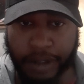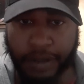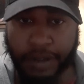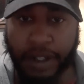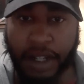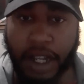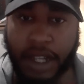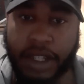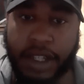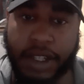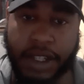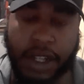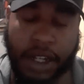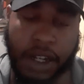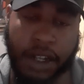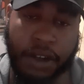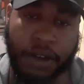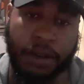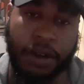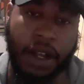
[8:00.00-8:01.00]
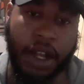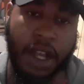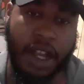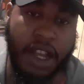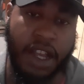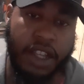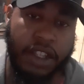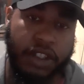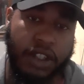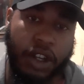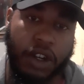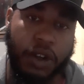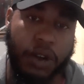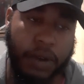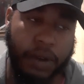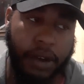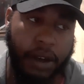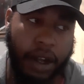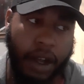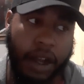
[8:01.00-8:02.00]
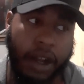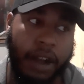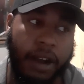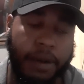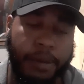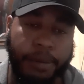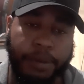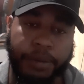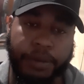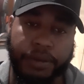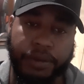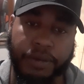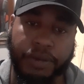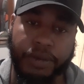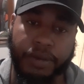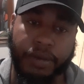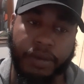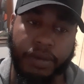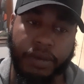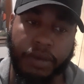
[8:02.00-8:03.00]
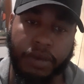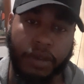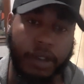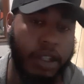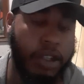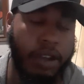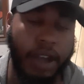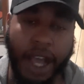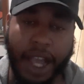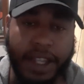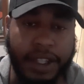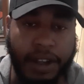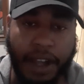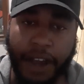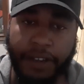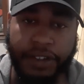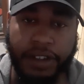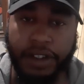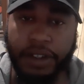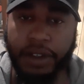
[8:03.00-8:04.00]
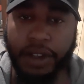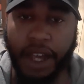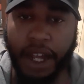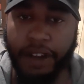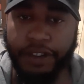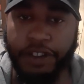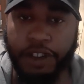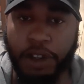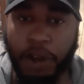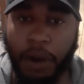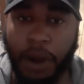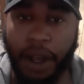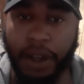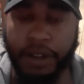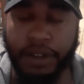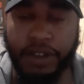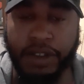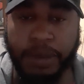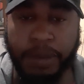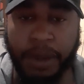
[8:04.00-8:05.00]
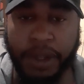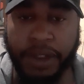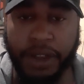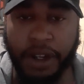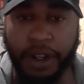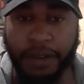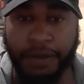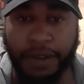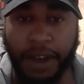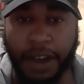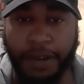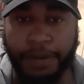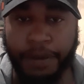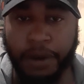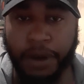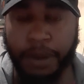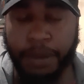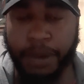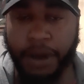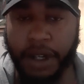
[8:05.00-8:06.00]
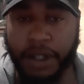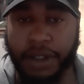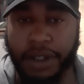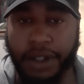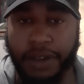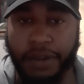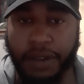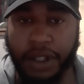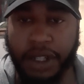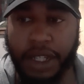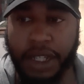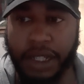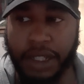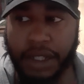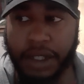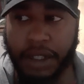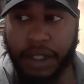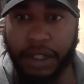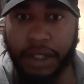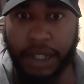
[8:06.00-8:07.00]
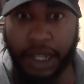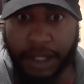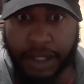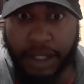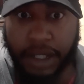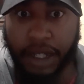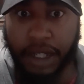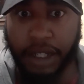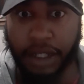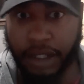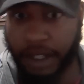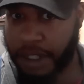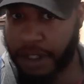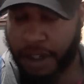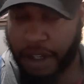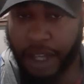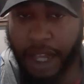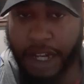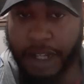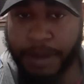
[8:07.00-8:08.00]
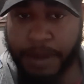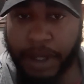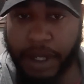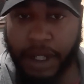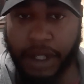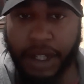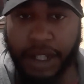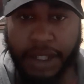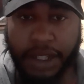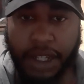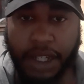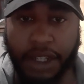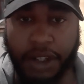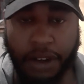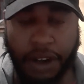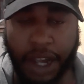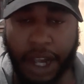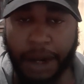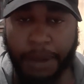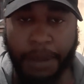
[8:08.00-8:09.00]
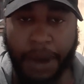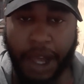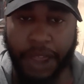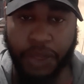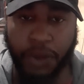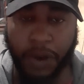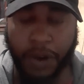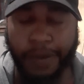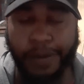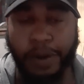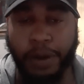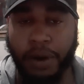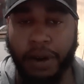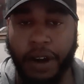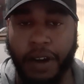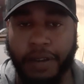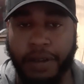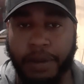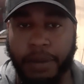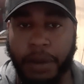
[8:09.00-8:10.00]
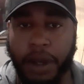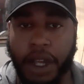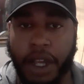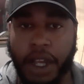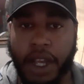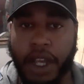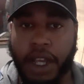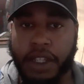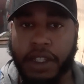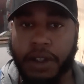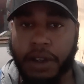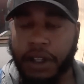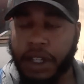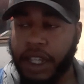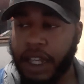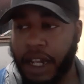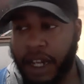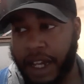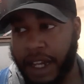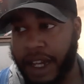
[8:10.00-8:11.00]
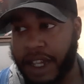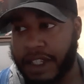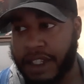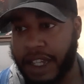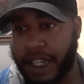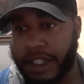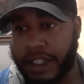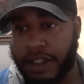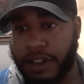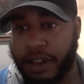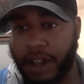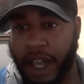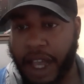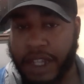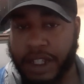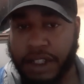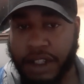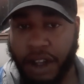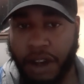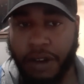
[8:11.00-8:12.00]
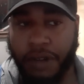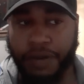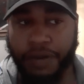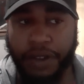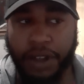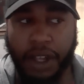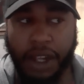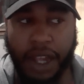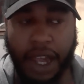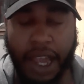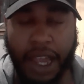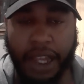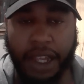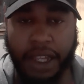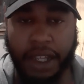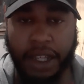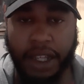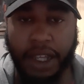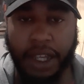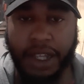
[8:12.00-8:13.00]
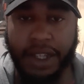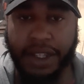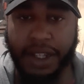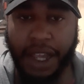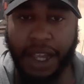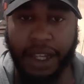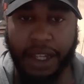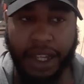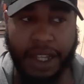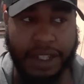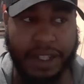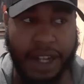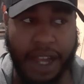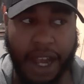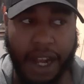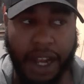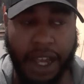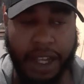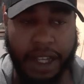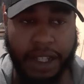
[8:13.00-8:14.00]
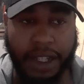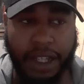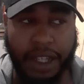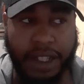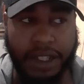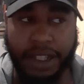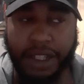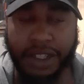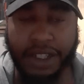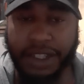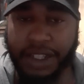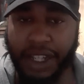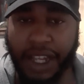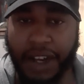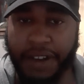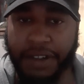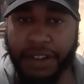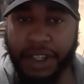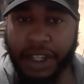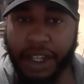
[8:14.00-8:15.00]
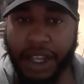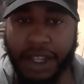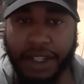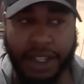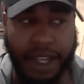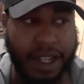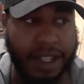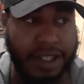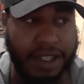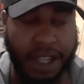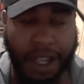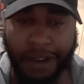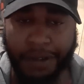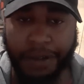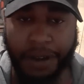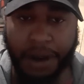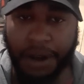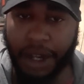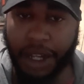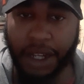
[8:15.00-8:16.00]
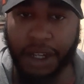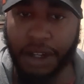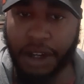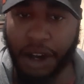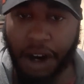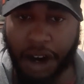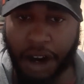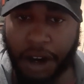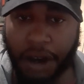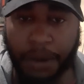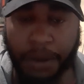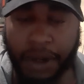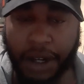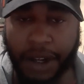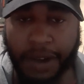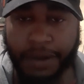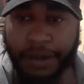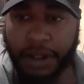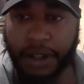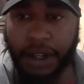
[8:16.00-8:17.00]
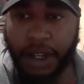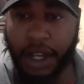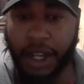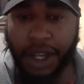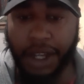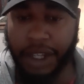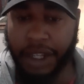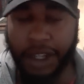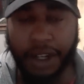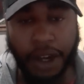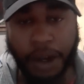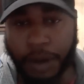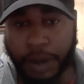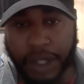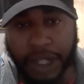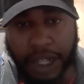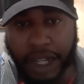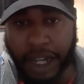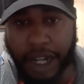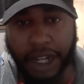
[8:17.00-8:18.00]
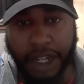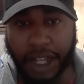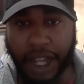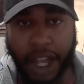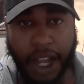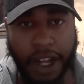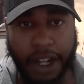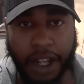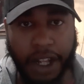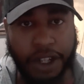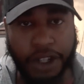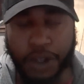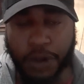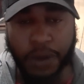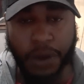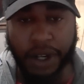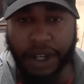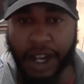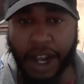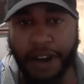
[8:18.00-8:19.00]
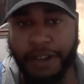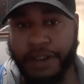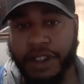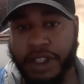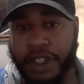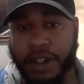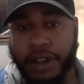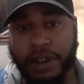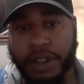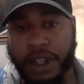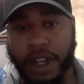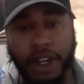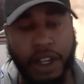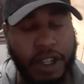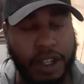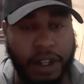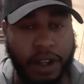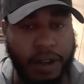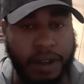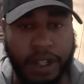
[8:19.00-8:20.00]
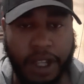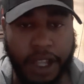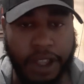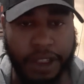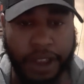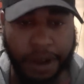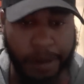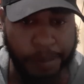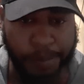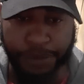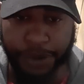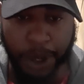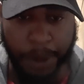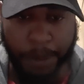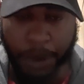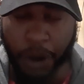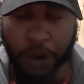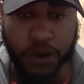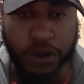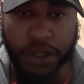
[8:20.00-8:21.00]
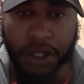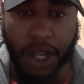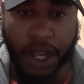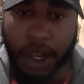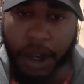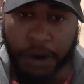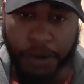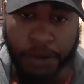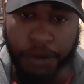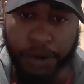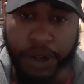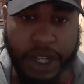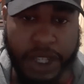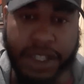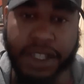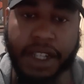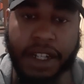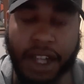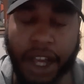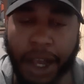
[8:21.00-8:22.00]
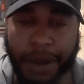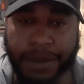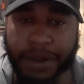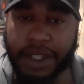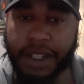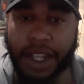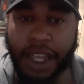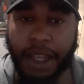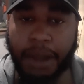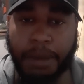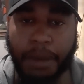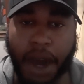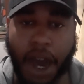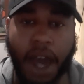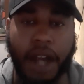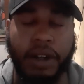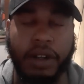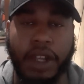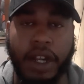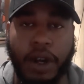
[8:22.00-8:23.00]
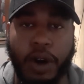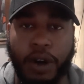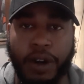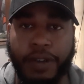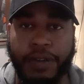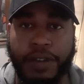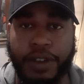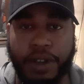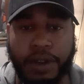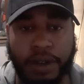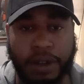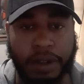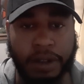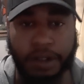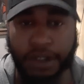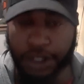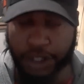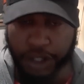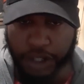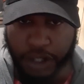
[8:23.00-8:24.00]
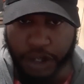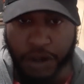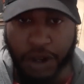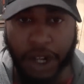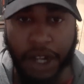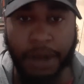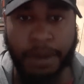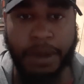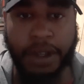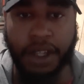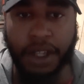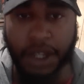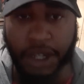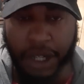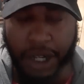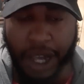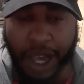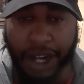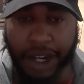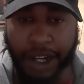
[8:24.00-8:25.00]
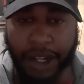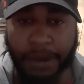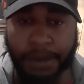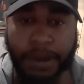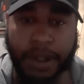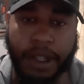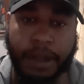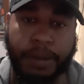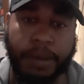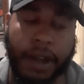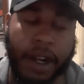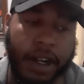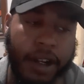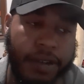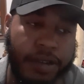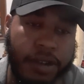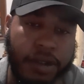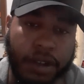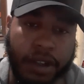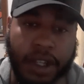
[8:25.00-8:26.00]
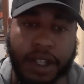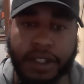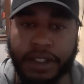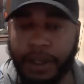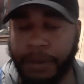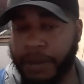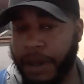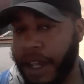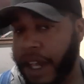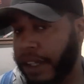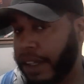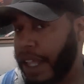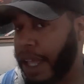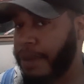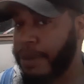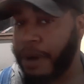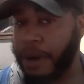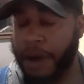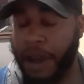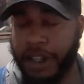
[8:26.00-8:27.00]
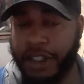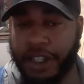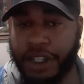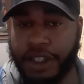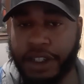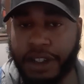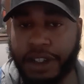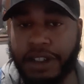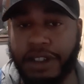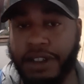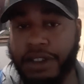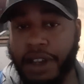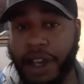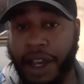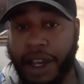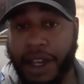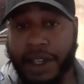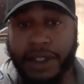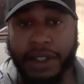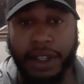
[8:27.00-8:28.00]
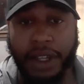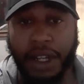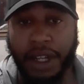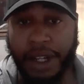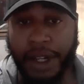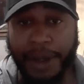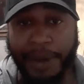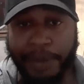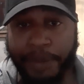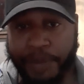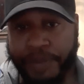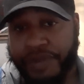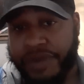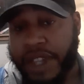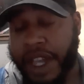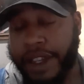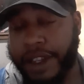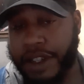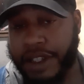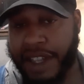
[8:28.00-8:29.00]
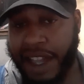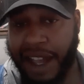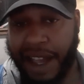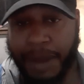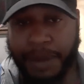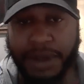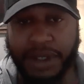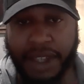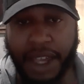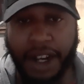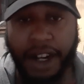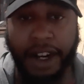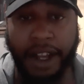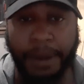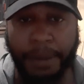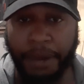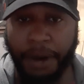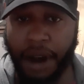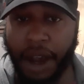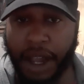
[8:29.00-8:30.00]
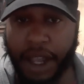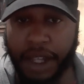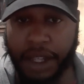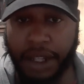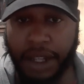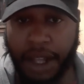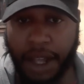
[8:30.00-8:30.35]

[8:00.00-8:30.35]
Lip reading: releases alone. So you guys don't have to do that. If you go out and you spend $35-$40 on a release, that's it. That's all you got to spend. That's it. You don't got to buy 3 or 4 of them. So again, like I said to you guys, don't feel like it's just like everything else, like a cell phone, like a car or whatever. You don't need a new one every single year. You don't need the most recent up-to-date model in order for you to shoot and be good at it and be competitive. You can get something like that bow I just showed you guys. Take your time, set it up right,